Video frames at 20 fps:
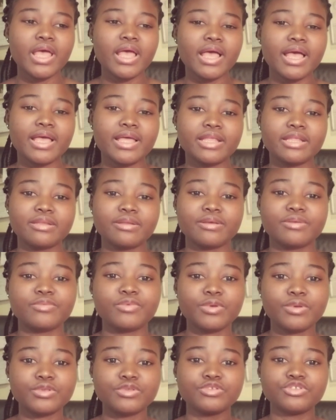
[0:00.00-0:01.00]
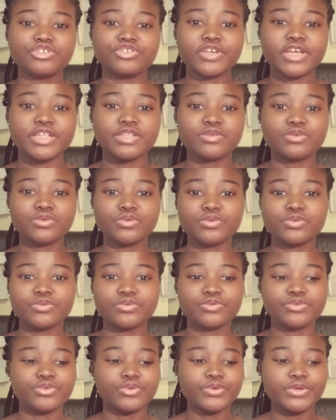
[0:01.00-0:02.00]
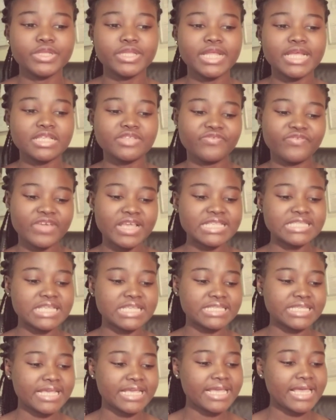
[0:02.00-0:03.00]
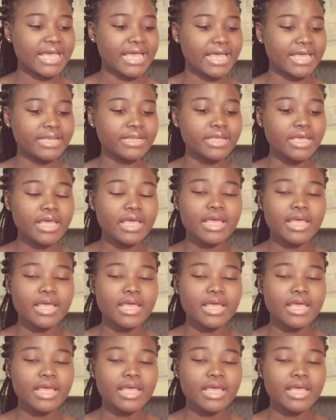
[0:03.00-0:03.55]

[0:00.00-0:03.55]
And I'm going to try to do it as fast as I can,